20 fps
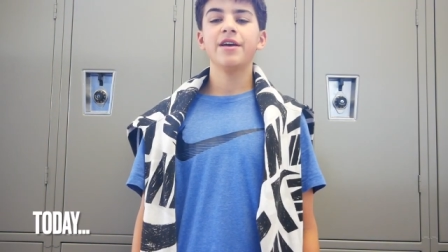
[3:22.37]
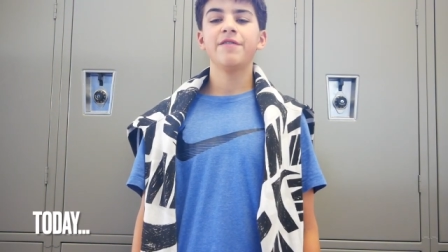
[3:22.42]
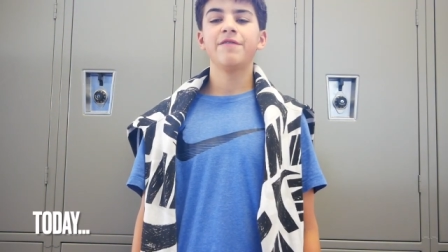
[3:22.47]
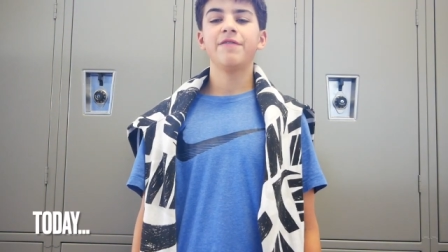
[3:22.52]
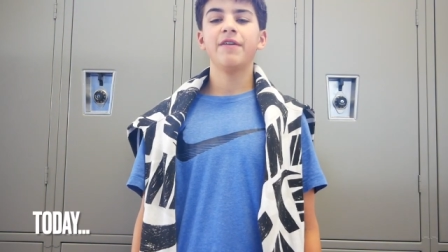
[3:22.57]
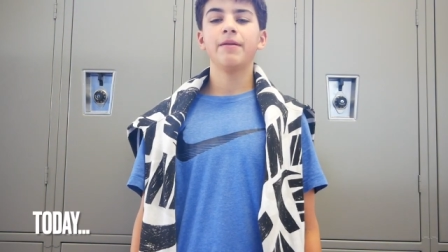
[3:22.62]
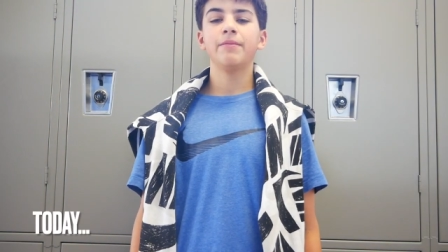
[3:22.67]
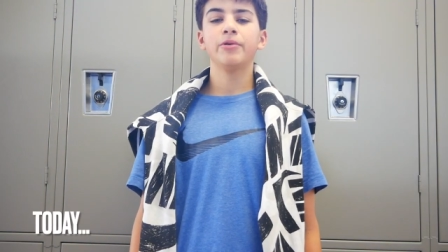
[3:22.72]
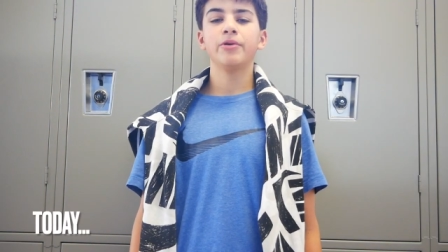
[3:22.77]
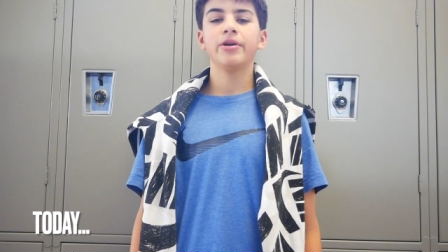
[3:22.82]

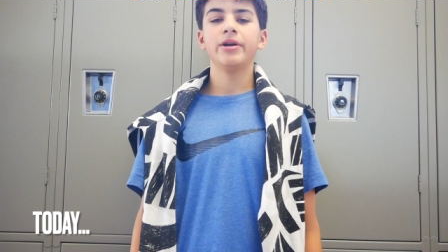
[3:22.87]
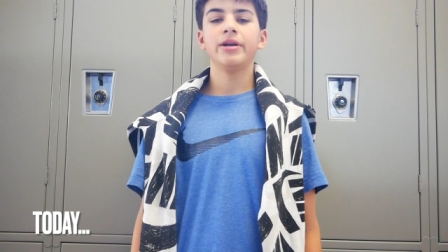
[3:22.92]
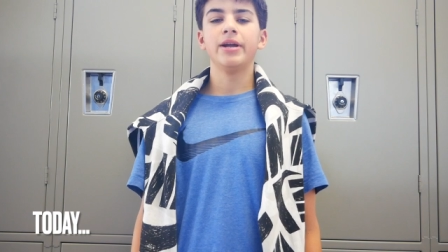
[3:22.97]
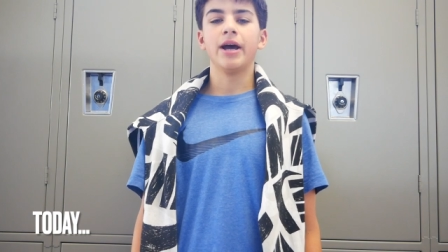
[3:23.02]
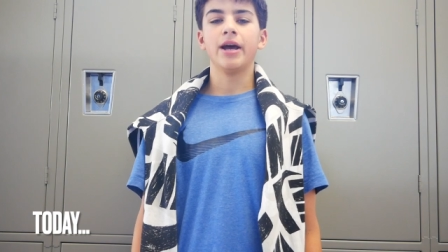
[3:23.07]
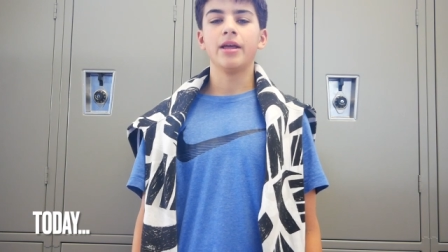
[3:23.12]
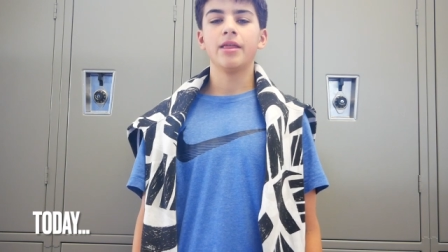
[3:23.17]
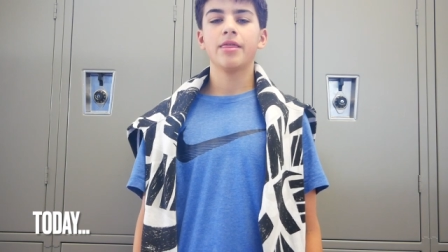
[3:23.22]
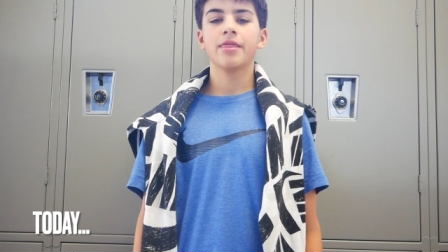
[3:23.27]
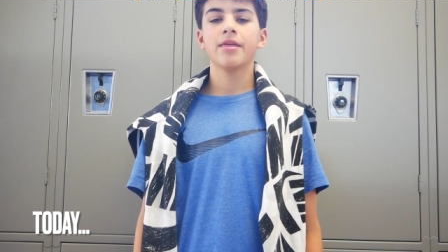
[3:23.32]
February
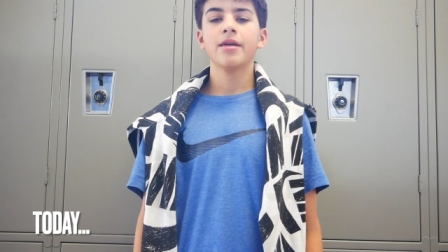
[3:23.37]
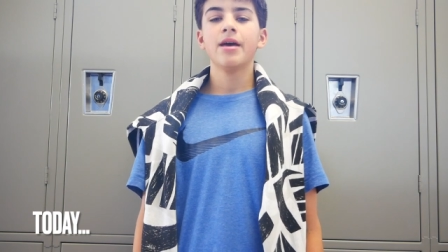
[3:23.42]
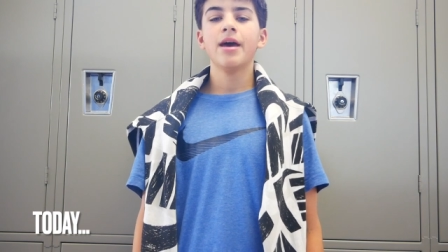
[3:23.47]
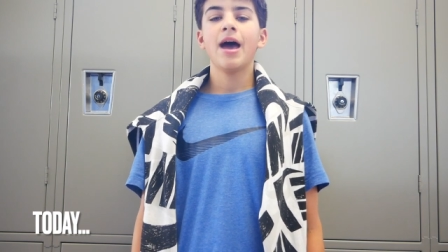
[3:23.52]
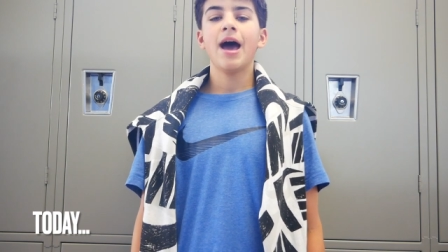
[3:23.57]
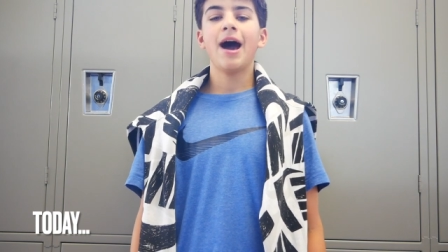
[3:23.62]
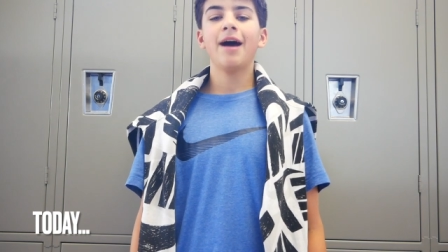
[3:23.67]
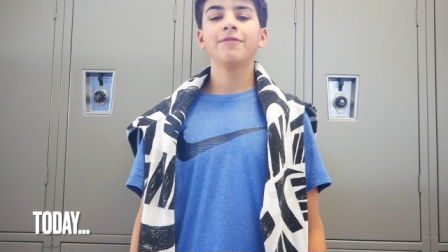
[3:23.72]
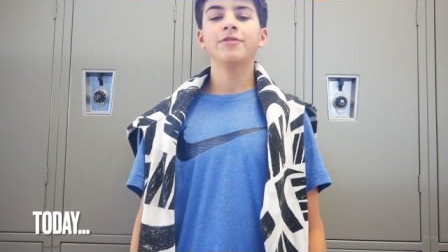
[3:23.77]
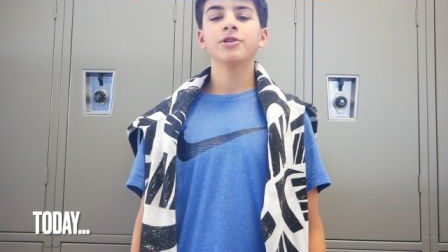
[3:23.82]
9th.
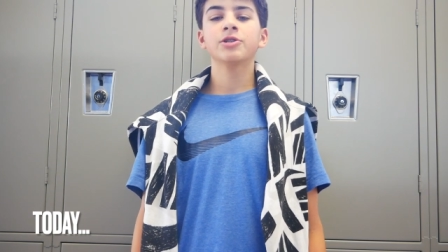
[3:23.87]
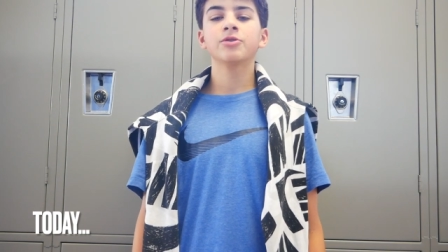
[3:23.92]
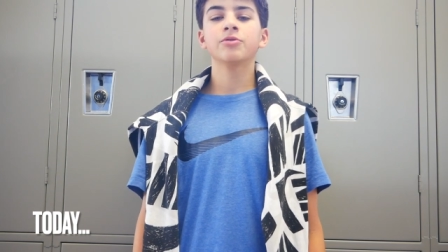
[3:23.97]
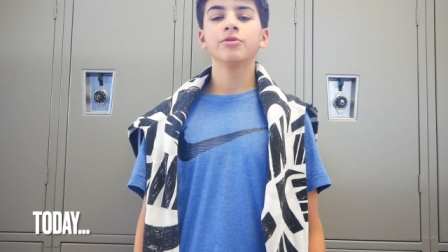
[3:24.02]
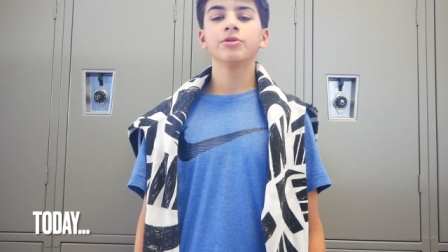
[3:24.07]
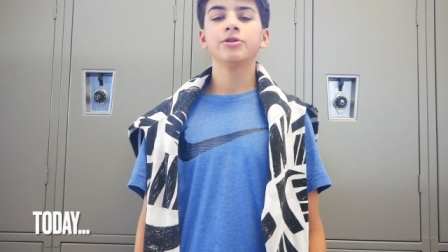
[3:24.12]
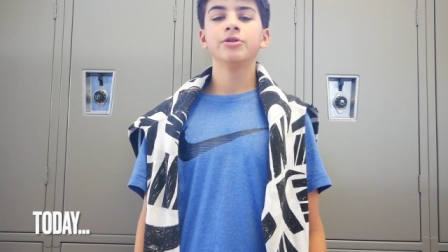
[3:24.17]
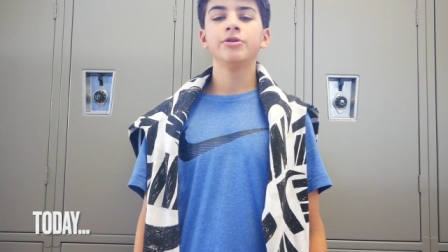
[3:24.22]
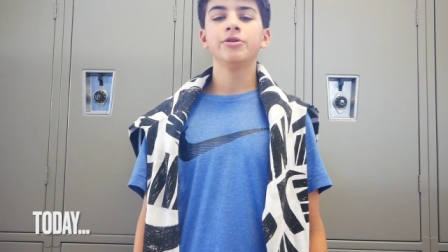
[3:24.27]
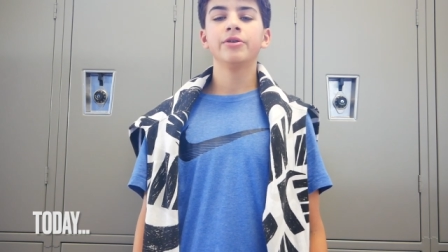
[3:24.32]
After
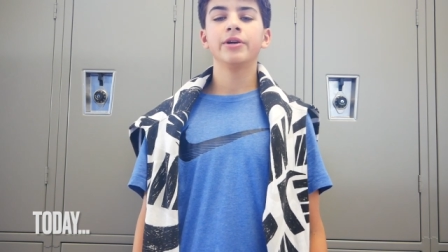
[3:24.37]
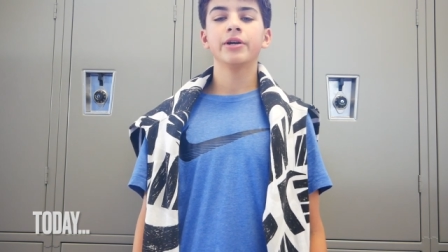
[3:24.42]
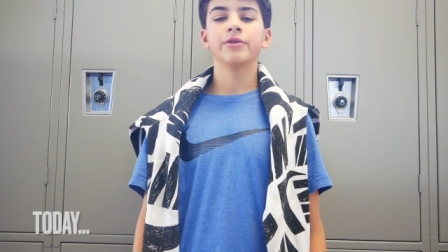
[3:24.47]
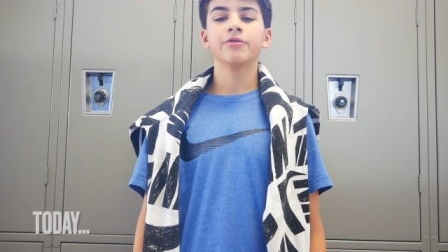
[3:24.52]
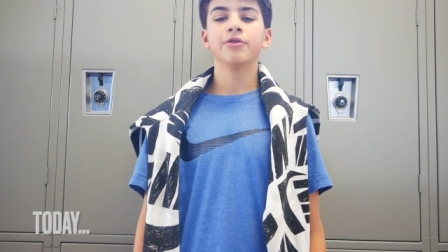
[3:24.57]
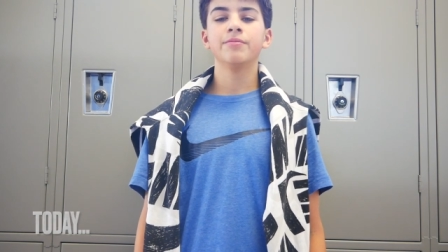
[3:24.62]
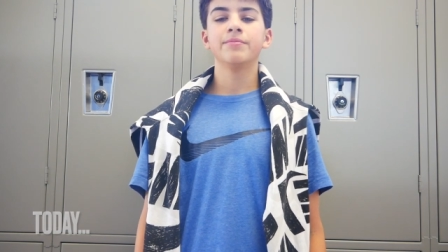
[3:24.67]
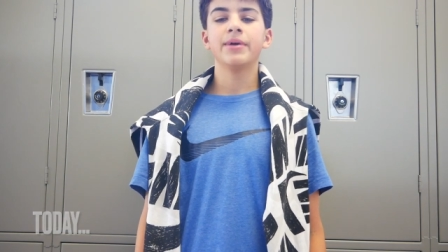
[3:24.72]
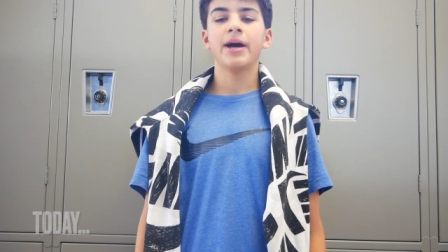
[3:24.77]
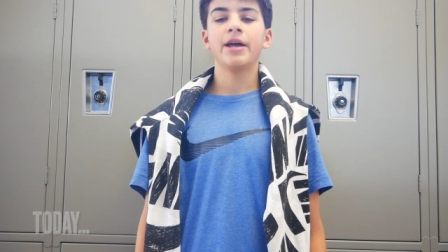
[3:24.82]
school tutoring
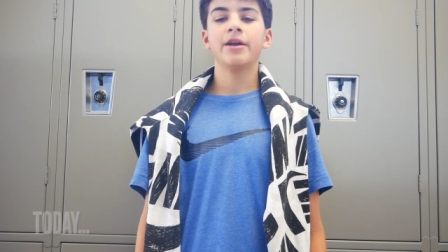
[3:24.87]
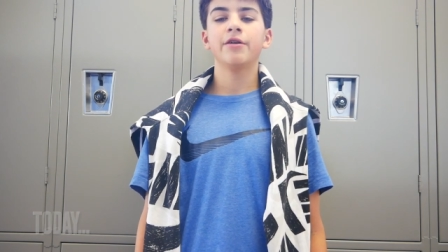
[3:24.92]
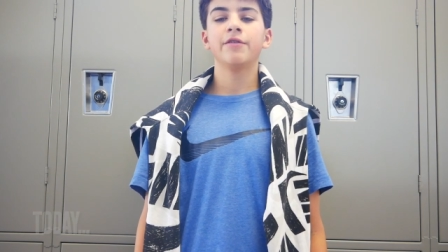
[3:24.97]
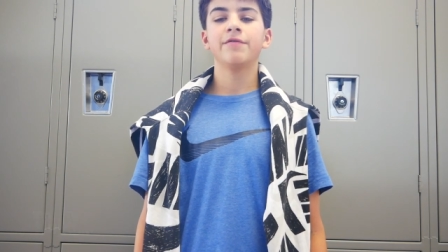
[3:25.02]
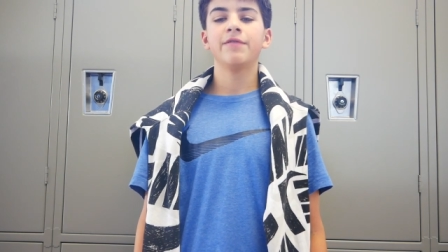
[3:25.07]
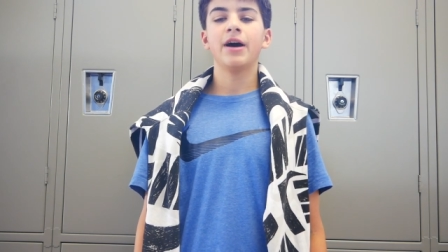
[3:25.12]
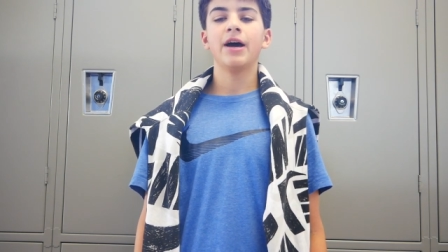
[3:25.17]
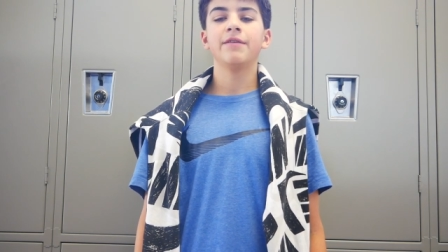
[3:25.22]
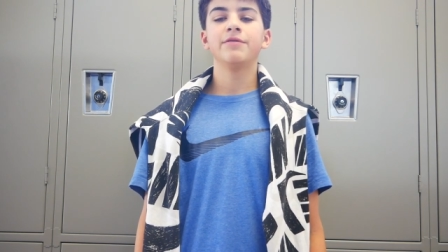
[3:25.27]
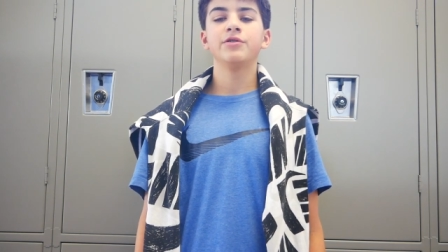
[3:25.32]
room
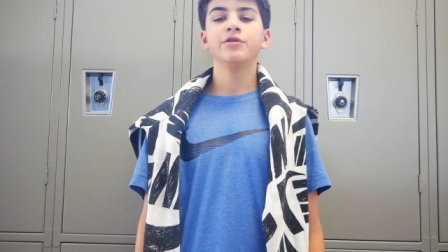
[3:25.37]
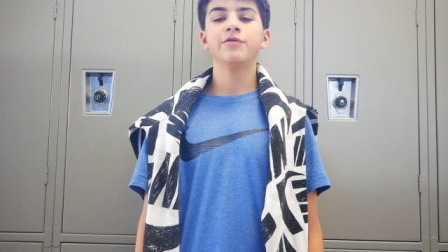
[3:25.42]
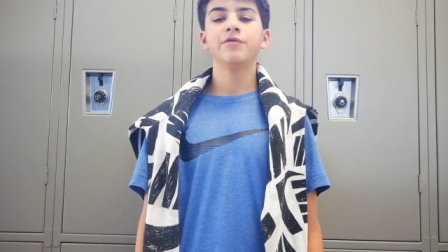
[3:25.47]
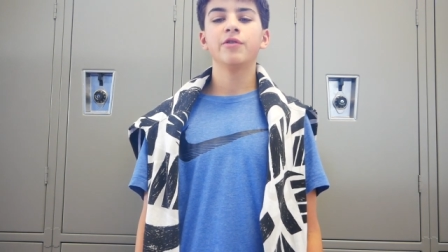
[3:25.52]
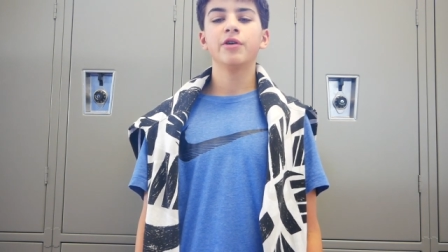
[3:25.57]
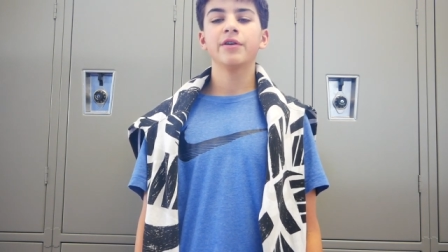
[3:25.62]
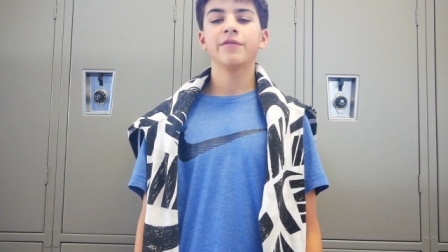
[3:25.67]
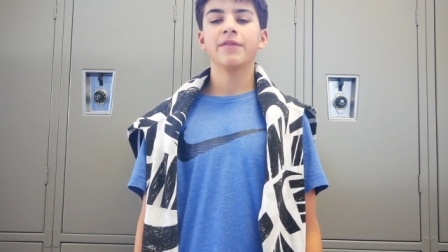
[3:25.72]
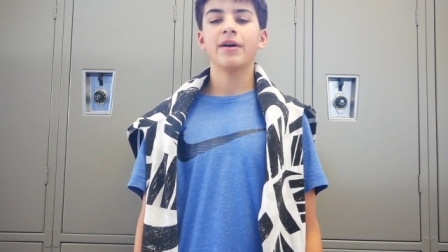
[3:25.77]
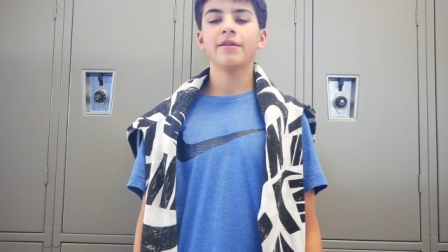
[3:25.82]
905,
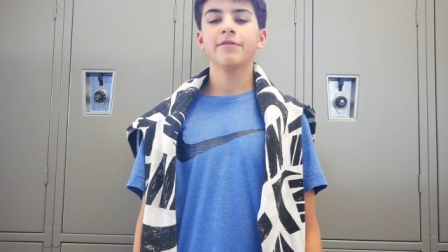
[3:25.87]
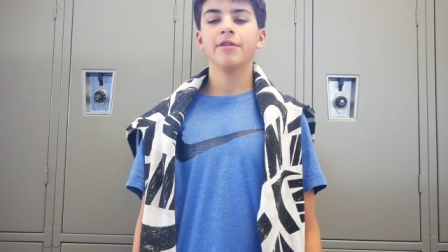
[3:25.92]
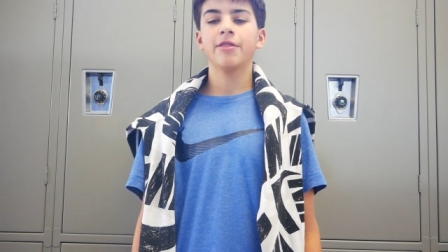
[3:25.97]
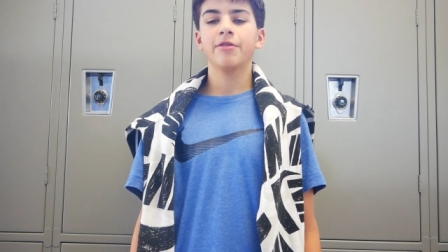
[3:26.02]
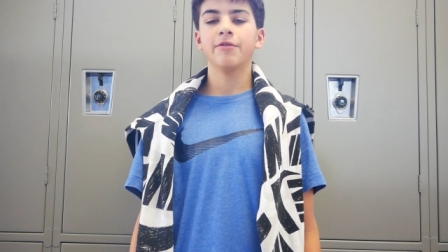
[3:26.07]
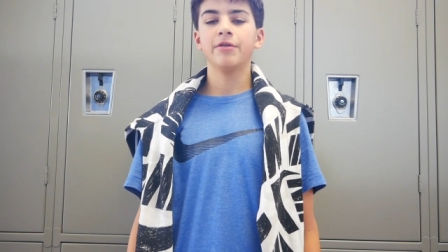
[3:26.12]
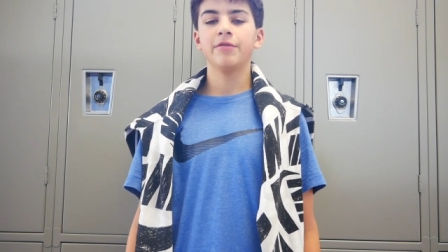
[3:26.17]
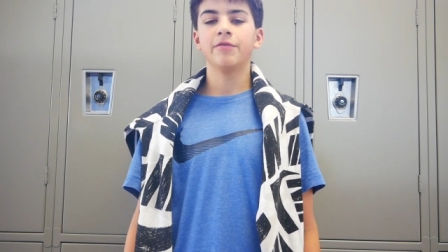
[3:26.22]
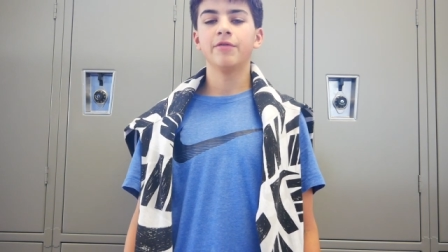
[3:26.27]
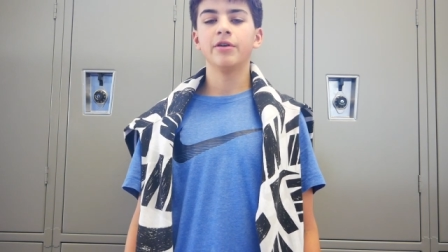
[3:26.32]
245 to
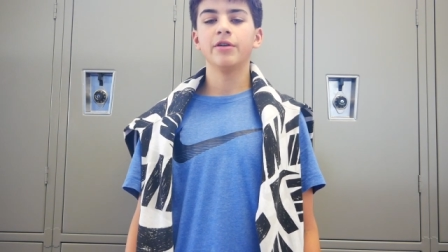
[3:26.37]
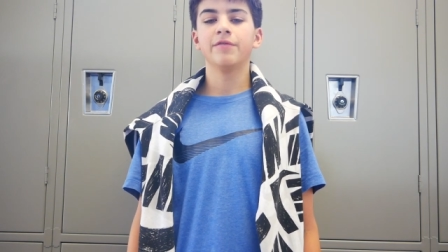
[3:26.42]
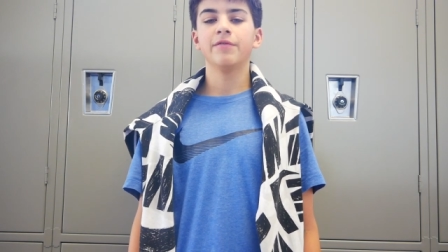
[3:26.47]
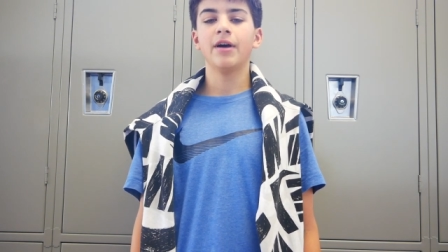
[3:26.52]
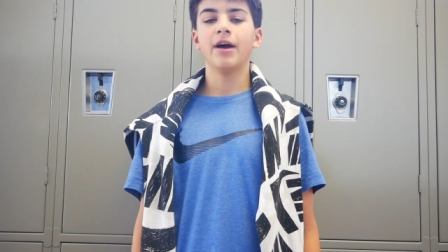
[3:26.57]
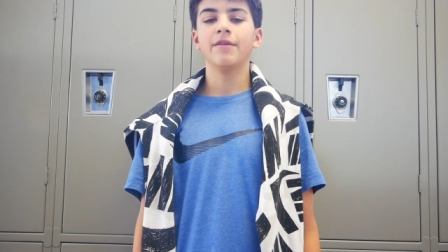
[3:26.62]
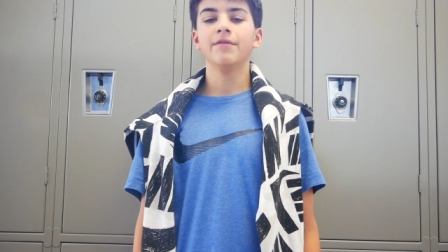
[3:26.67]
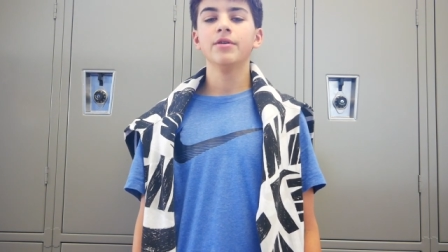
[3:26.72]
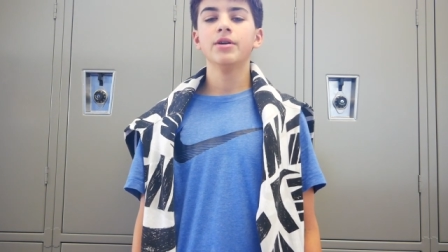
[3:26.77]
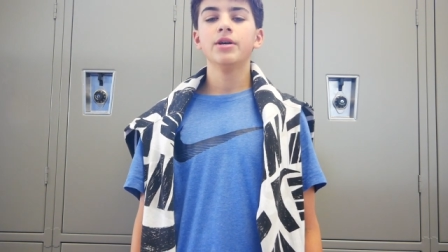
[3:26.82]

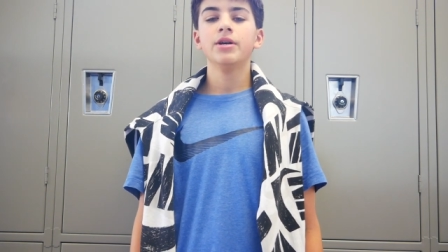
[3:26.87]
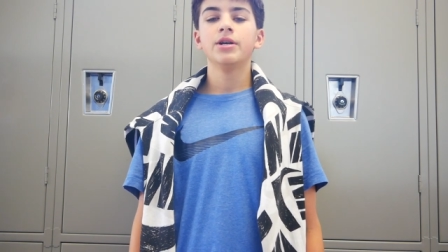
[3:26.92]
345.